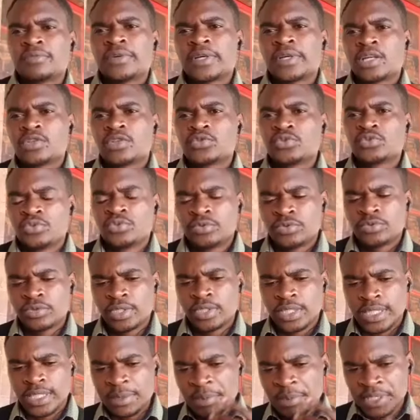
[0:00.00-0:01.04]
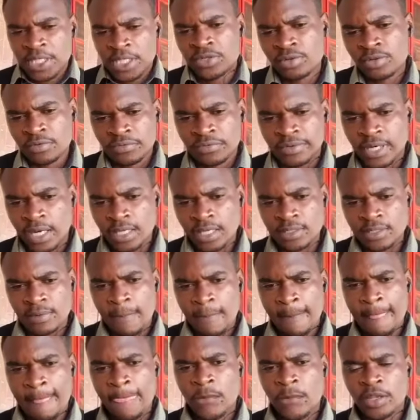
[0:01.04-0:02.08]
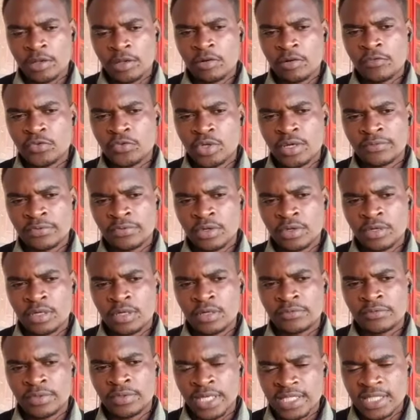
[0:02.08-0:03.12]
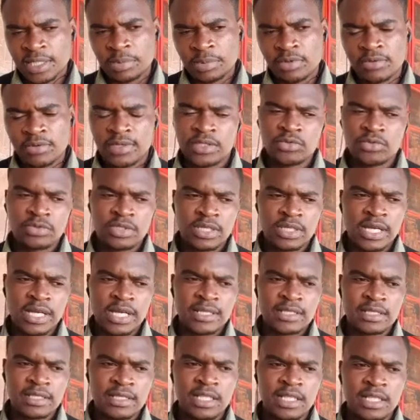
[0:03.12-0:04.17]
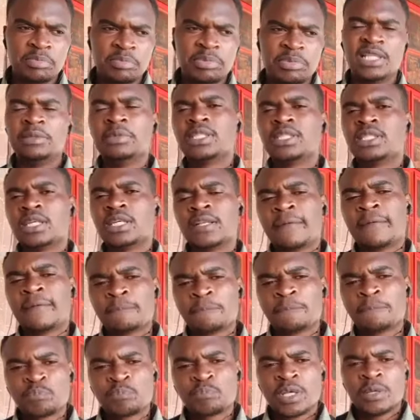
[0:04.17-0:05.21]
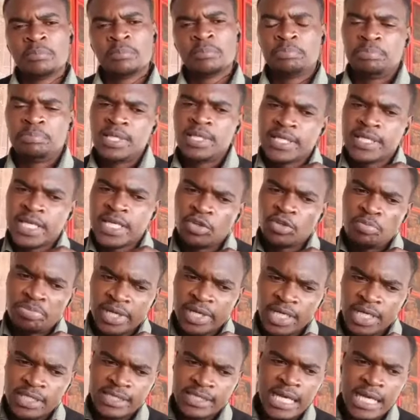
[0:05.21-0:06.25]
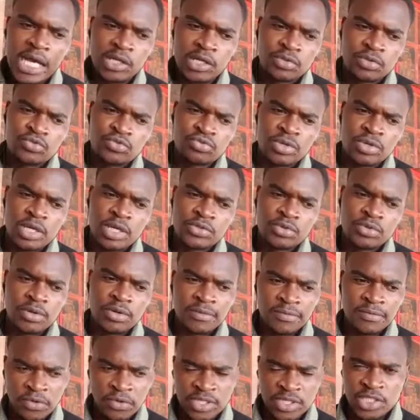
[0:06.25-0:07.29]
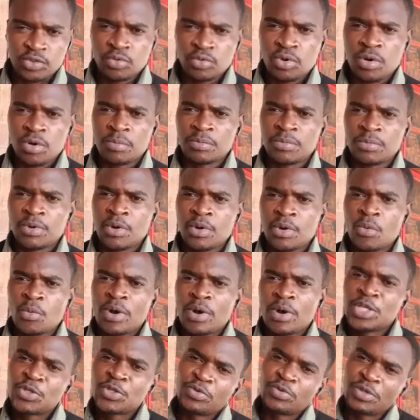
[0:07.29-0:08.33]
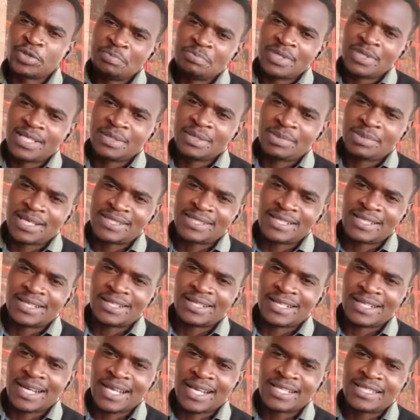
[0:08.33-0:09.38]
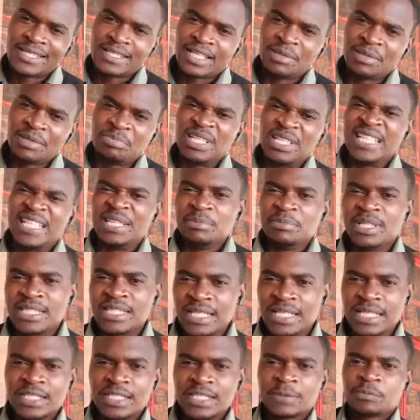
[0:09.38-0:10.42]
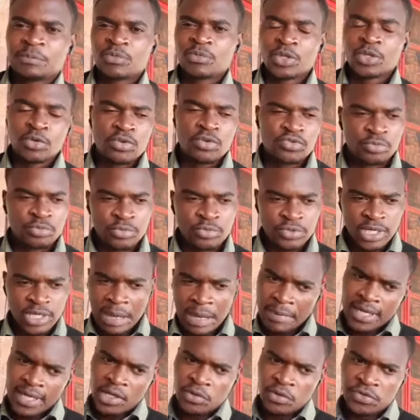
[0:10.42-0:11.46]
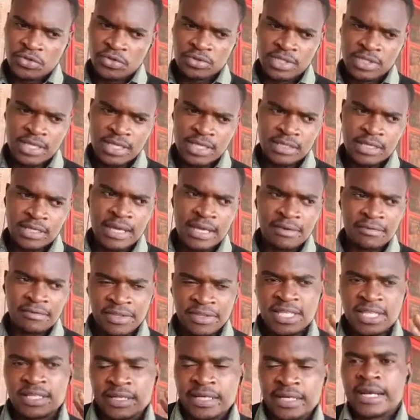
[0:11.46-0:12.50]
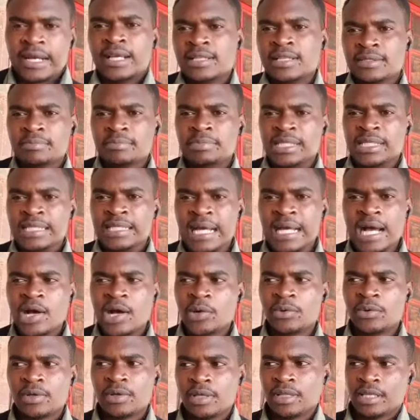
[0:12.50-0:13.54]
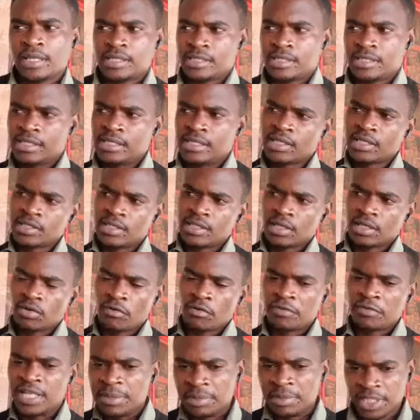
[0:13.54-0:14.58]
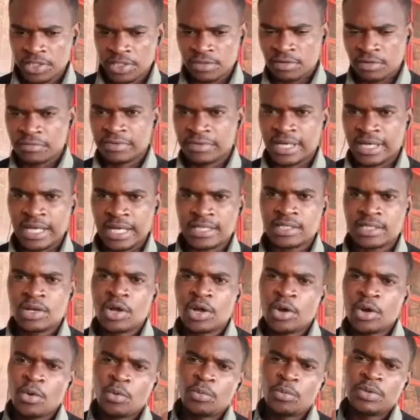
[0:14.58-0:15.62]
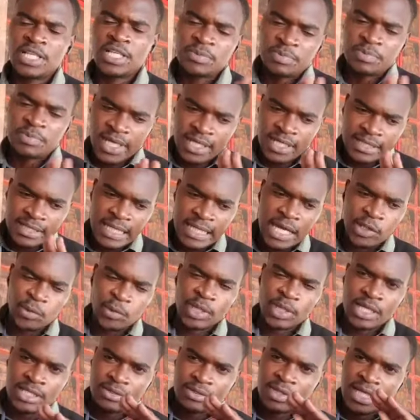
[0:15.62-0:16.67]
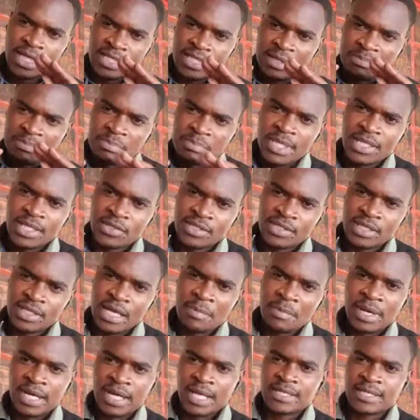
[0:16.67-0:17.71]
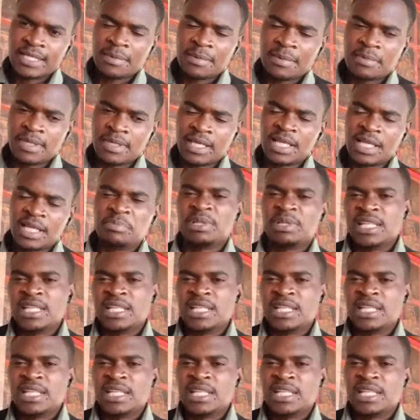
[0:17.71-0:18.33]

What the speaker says: to the limitation of rights, and also I've heard about this, the rights that can be limited. Please, can you break it down to our viewers at home? What do we mean by saying rights can be limited? Because the constitution says I have these rights, but now there's thing of limitations of rights. Let's break it down. What does it mean to say my rights can be